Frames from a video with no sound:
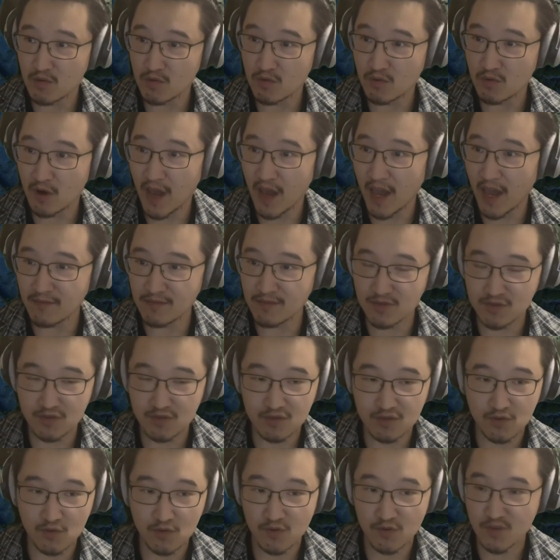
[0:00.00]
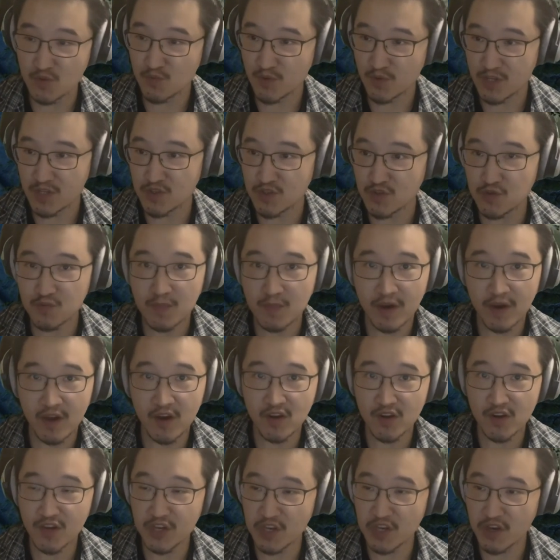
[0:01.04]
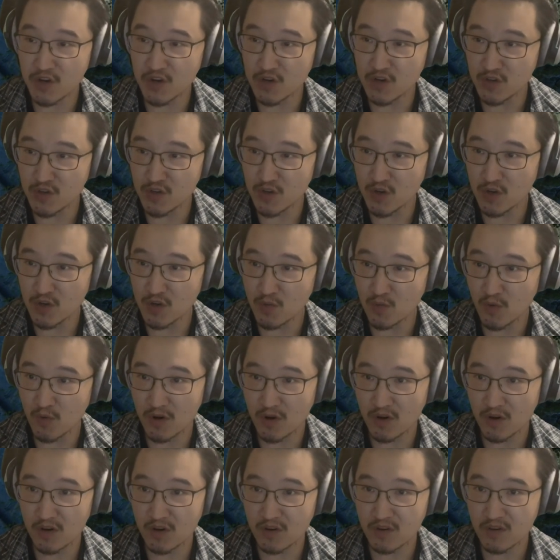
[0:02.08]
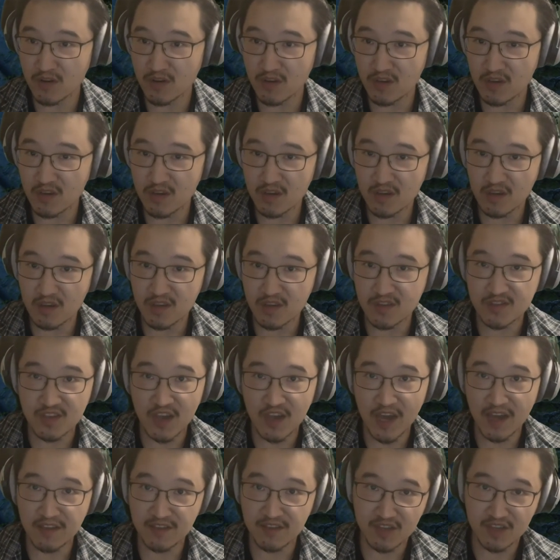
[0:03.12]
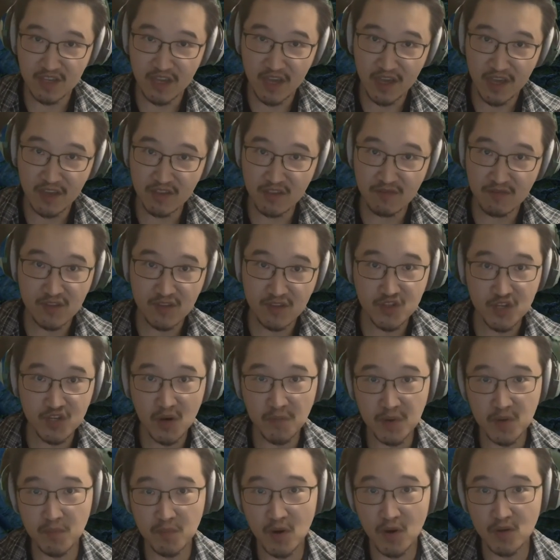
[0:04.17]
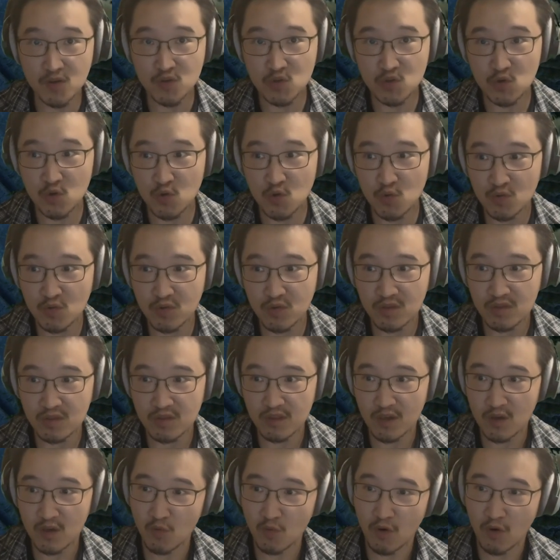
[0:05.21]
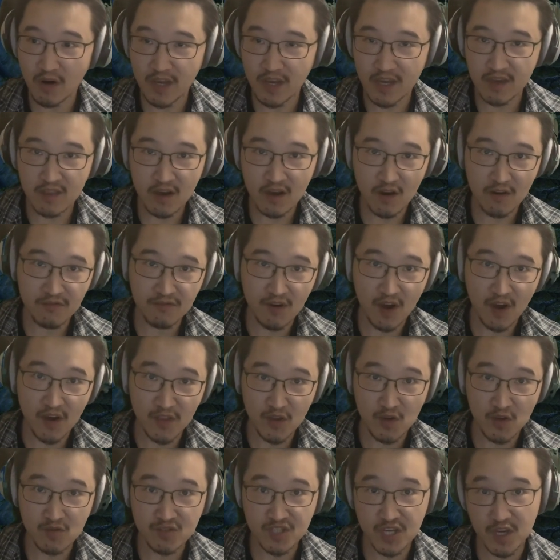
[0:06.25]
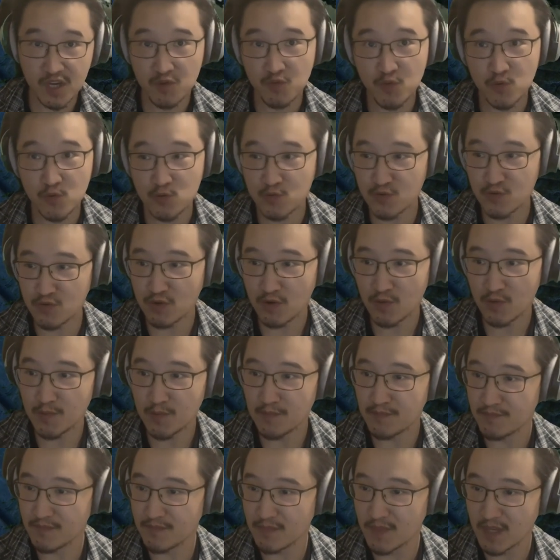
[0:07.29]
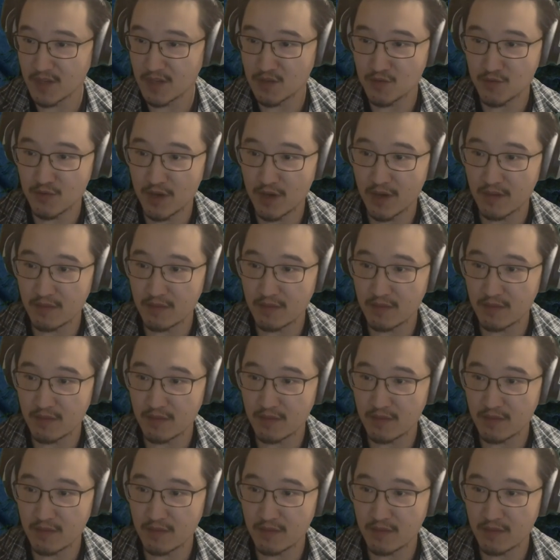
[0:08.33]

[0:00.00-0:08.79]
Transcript: we'll have to switch to my other character where he's at the end of the jumping puzzle, and we'll get our final jade runestone. Let's do that.